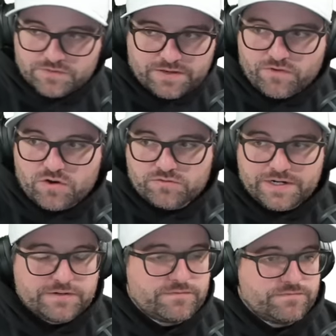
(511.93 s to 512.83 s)
They've all
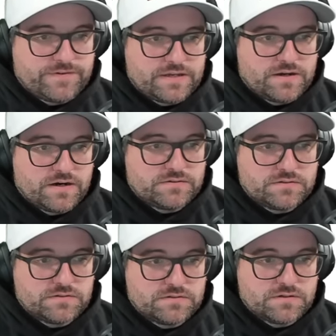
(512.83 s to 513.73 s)
graded fake
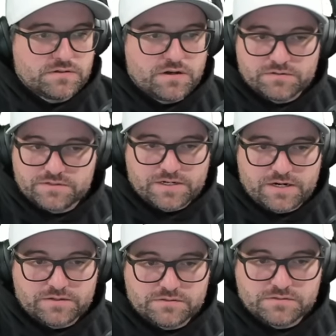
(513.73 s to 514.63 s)
cards alter
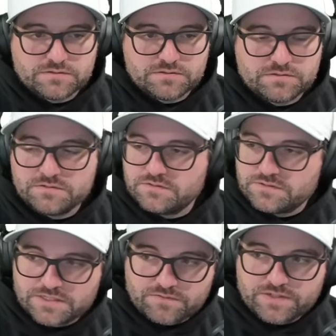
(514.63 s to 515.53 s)
cards,
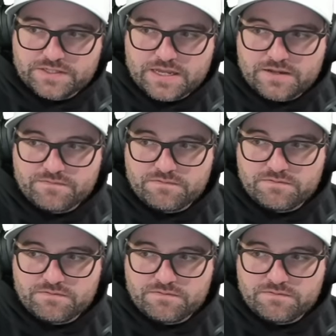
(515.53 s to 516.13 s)
stuff like that.